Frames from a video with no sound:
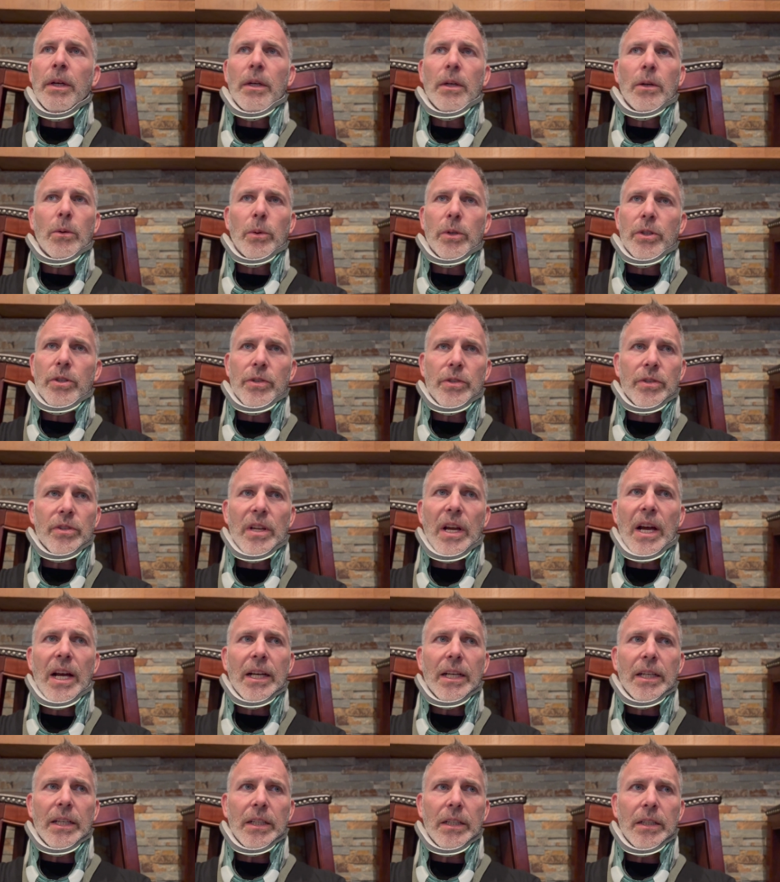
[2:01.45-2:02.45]
which is
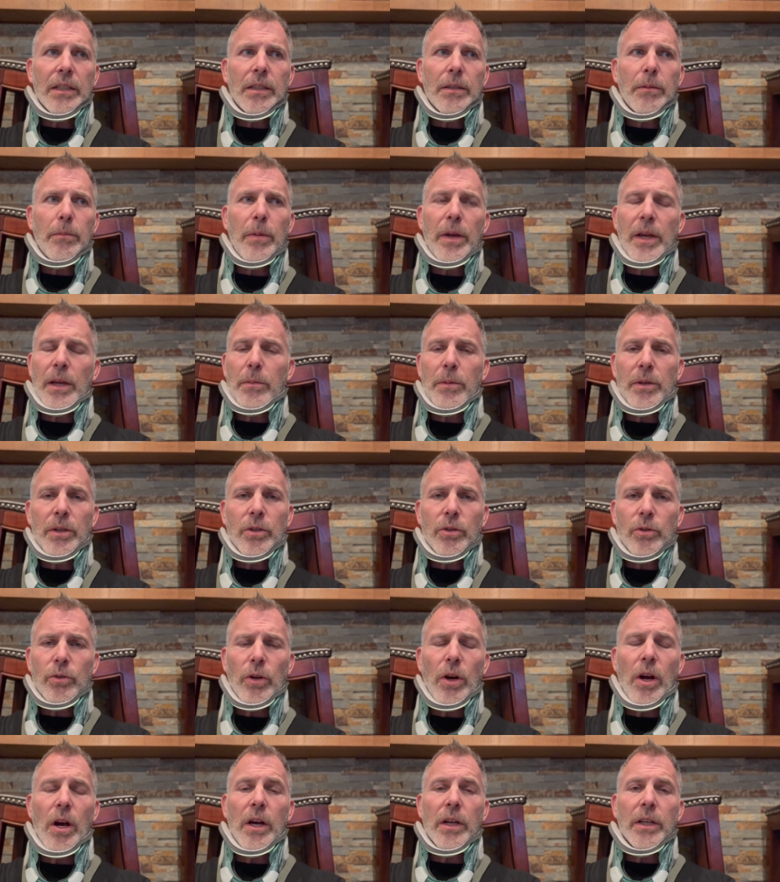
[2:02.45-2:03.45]
not going to make me
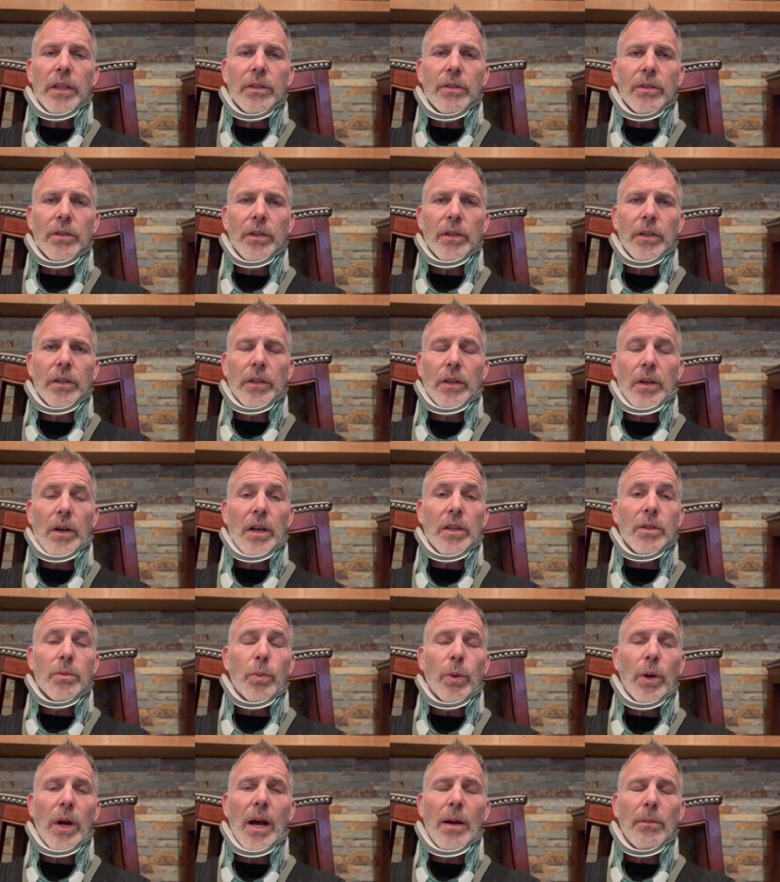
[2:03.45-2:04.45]
strong. It's going to cause
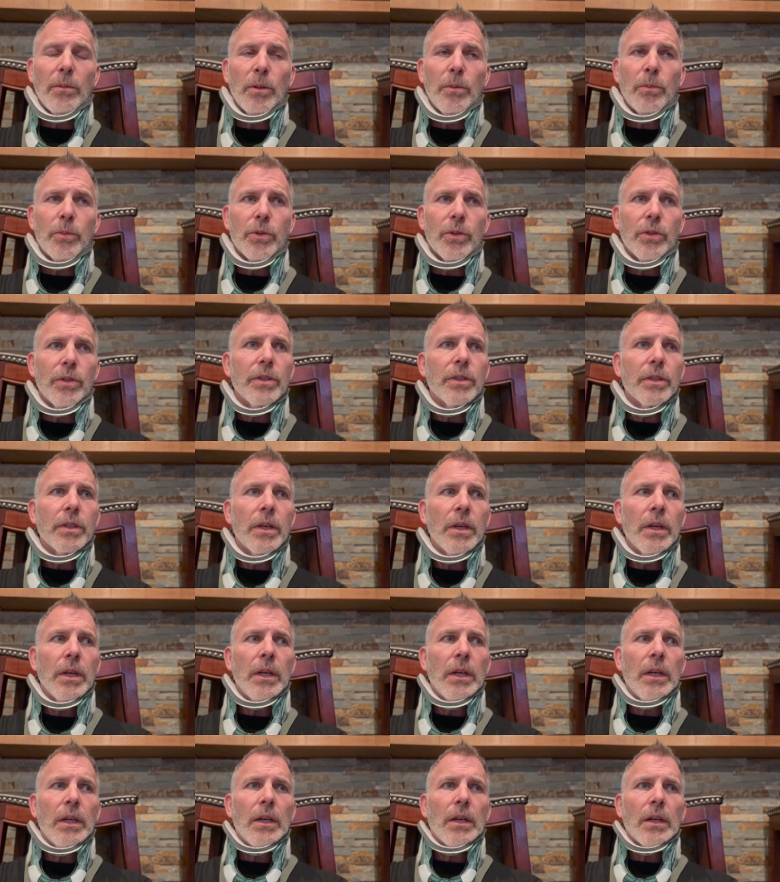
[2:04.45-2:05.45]
problems and
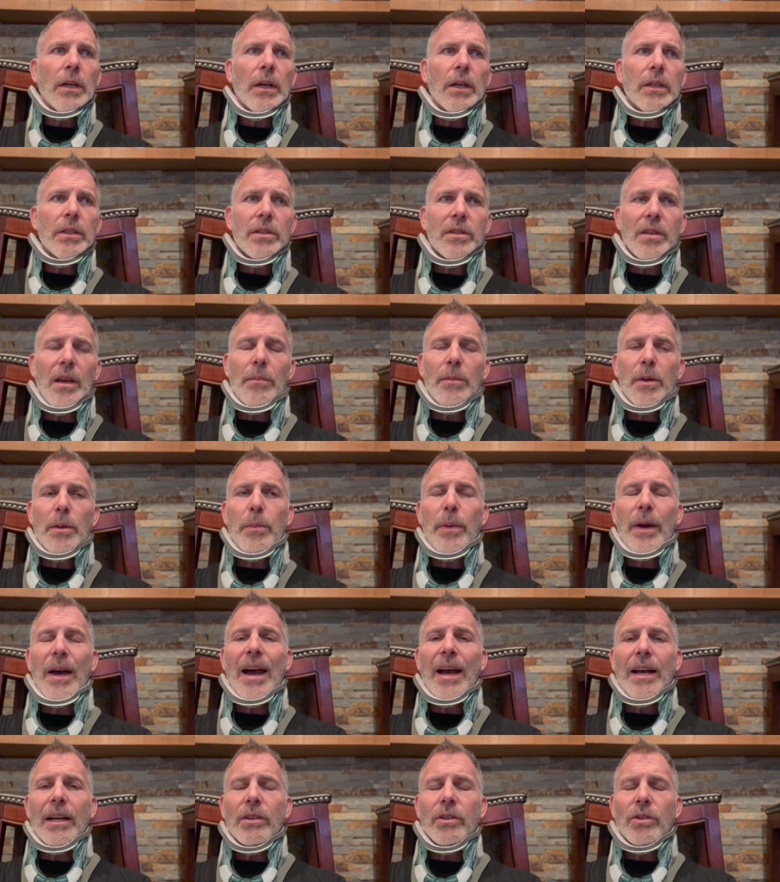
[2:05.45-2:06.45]
set me
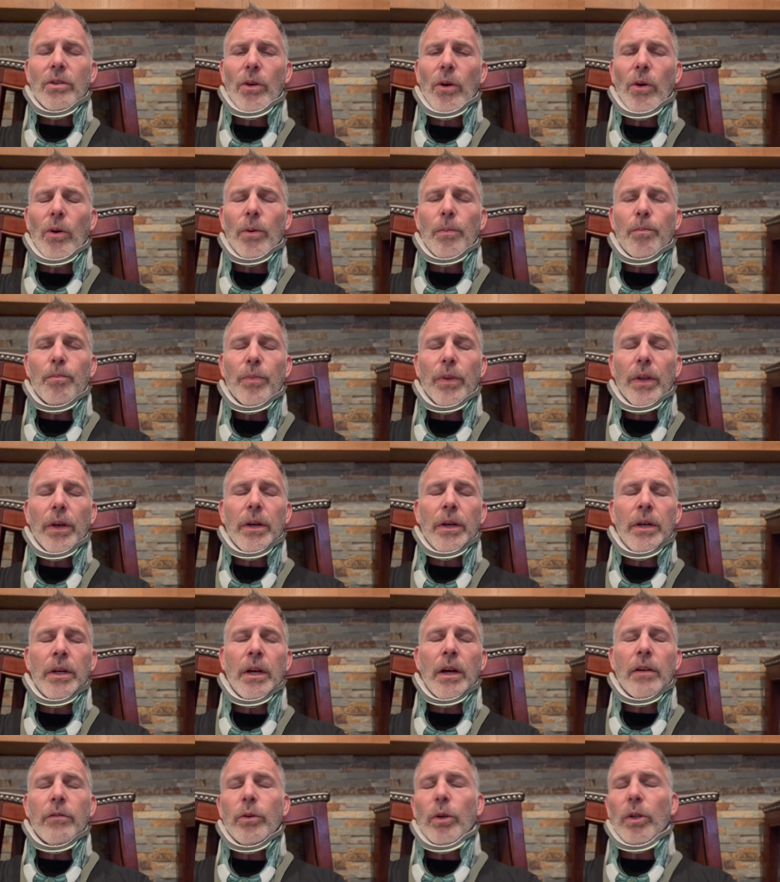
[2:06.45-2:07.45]
back. So
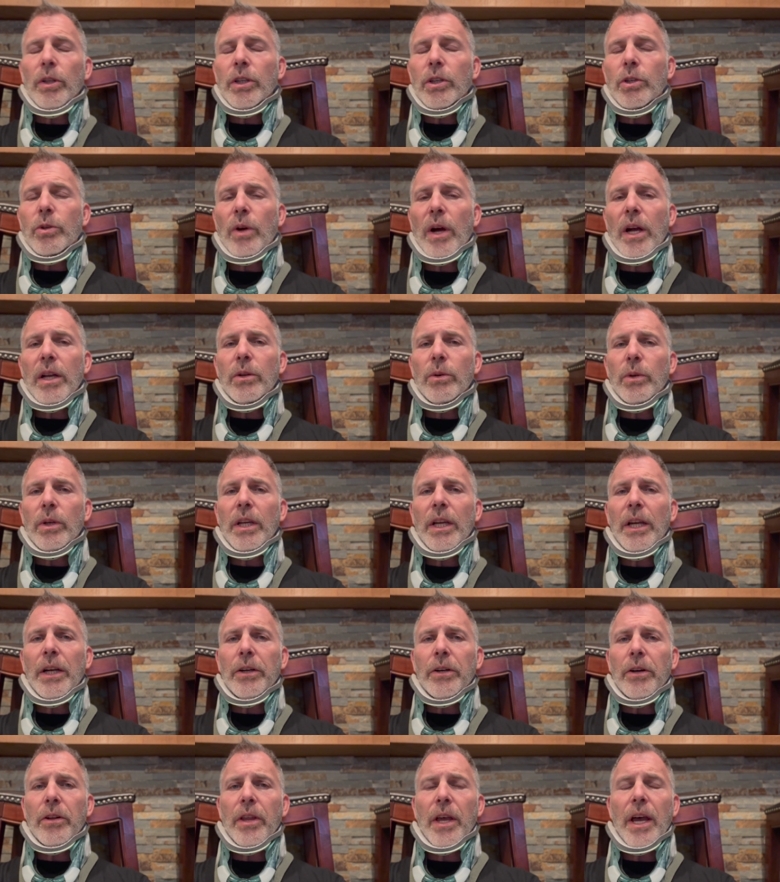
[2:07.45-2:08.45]
I've really tried to
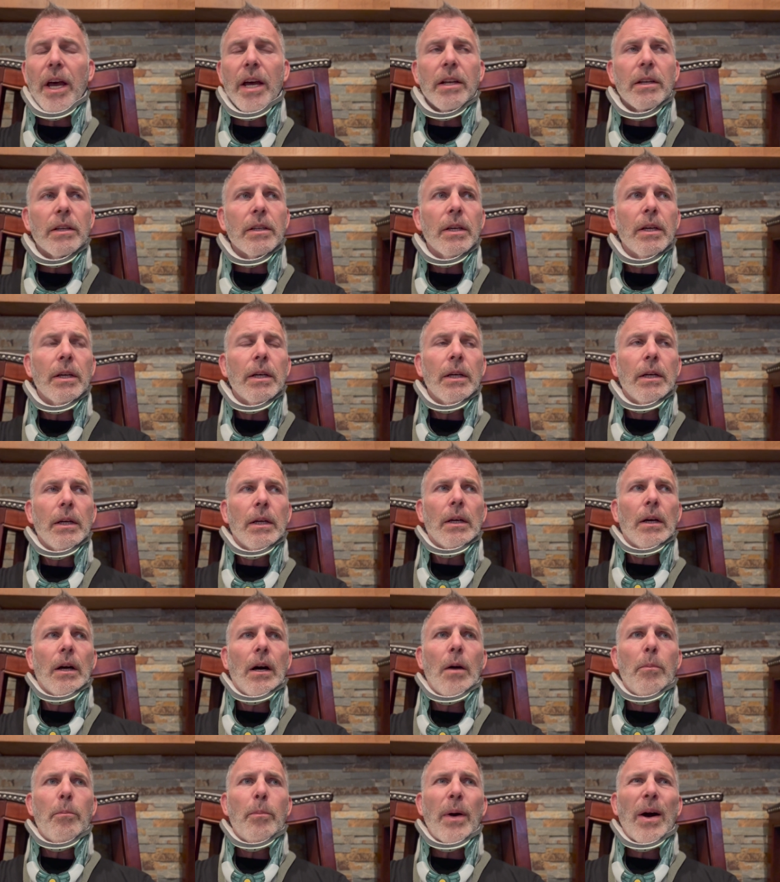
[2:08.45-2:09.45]
adhere to that.
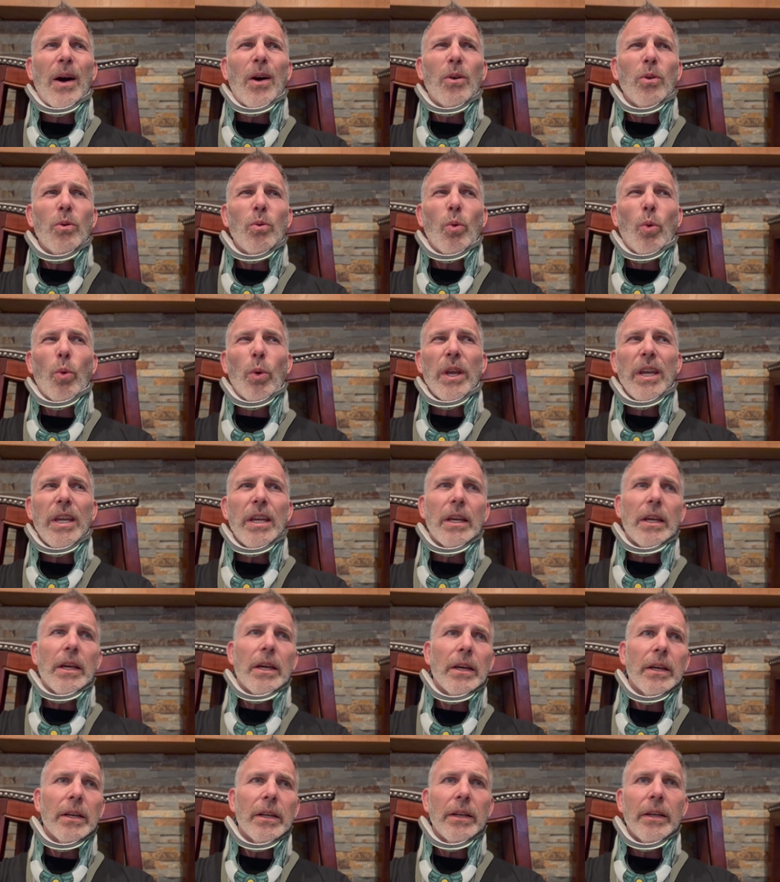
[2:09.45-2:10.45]
About week